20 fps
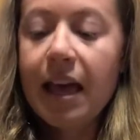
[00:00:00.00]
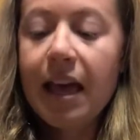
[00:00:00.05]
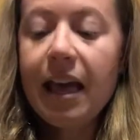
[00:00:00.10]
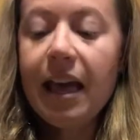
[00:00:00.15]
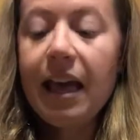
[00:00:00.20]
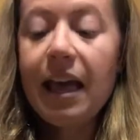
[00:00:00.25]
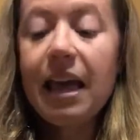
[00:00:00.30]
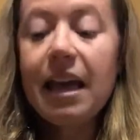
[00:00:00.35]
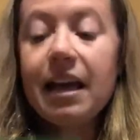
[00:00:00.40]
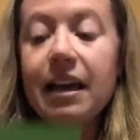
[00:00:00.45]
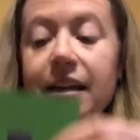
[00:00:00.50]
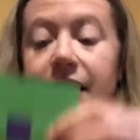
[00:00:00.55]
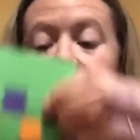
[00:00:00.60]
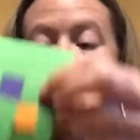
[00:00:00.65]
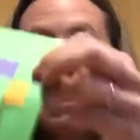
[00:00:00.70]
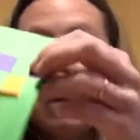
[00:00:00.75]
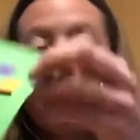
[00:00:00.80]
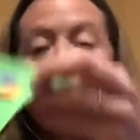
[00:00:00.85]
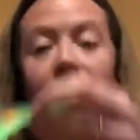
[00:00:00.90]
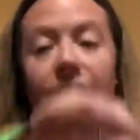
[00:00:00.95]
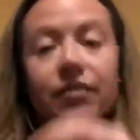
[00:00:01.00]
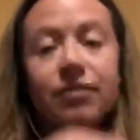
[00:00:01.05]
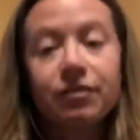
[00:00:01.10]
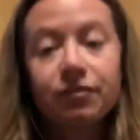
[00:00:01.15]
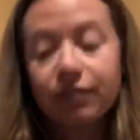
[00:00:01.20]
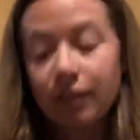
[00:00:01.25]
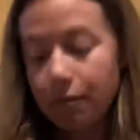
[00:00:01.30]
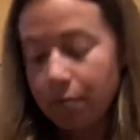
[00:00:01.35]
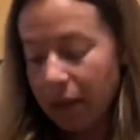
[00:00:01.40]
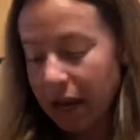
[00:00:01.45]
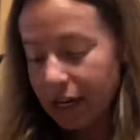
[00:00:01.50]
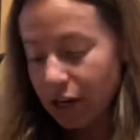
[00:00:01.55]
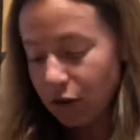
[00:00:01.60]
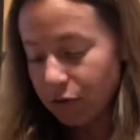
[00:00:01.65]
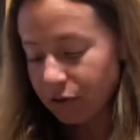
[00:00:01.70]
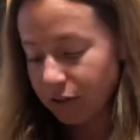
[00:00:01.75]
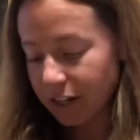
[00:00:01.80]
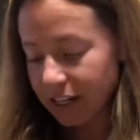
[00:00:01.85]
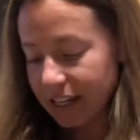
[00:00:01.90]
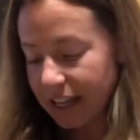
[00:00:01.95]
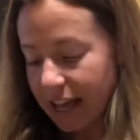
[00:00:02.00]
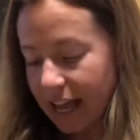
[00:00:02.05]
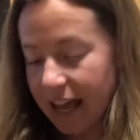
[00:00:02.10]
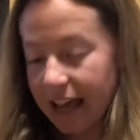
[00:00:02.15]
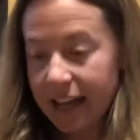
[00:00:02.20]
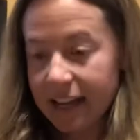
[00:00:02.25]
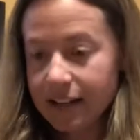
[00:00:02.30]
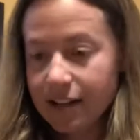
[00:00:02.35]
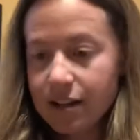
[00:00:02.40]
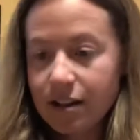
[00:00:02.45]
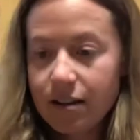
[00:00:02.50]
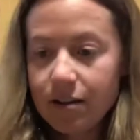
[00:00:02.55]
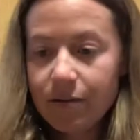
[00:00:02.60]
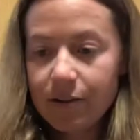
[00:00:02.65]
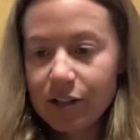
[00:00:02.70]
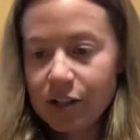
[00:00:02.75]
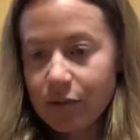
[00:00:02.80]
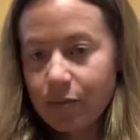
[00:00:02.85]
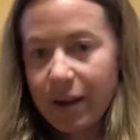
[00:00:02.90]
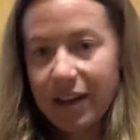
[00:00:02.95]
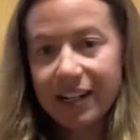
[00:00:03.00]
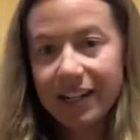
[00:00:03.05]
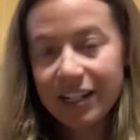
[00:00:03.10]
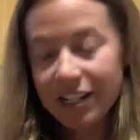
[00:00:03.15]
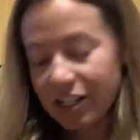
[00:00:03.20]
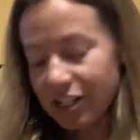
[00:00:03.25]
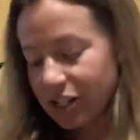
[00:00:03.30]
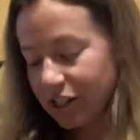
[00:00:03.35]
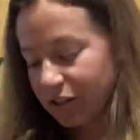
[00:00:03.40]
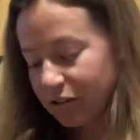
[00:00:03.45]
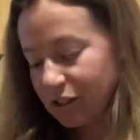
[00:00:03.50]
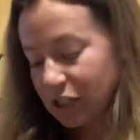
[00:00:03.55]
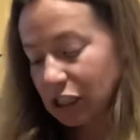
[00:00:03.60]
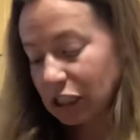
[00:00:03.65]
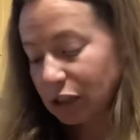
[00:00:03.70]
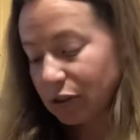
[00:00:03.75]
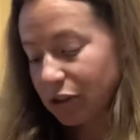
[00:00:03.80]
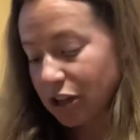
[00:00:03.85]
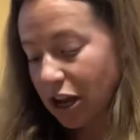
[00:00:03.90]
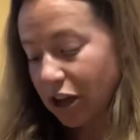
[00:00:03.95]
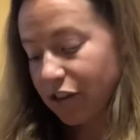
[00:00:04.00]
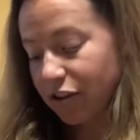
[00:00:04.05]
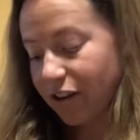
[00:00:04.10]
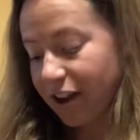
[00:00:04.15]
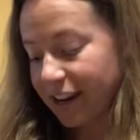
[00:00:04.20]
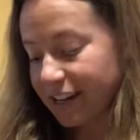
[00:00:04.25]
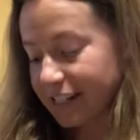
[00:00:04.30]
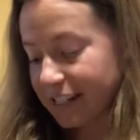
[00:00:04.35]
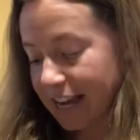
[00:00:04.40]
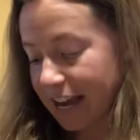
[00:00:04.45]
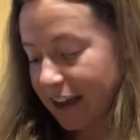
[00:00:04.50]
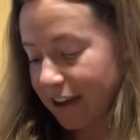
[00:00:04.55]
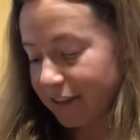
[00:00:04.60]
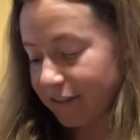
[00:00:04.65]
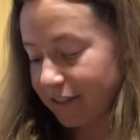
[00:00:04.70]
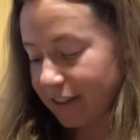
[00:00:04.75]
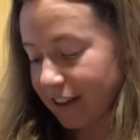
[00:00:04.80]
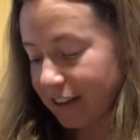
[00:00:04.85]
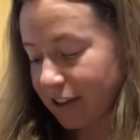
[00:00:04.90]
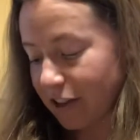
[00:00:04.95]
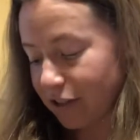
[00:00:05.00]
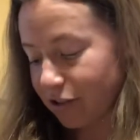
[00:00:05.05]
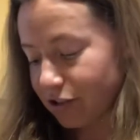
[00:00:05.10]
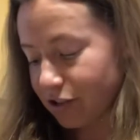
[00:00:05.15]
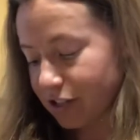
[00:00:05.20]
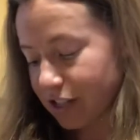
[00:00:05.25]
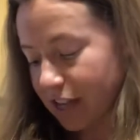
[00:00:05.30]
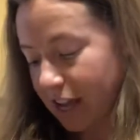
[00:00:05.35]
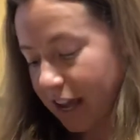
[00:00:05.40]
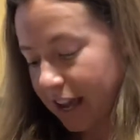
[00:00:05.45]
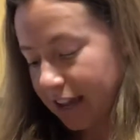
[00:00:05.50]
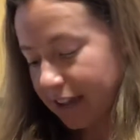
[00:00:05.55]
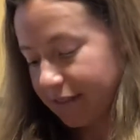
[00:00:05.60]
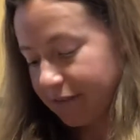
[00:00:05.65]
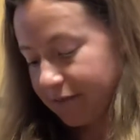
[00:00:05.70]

And I'll have to flip mine over again, which you may need to do to glue the other end down on the other side.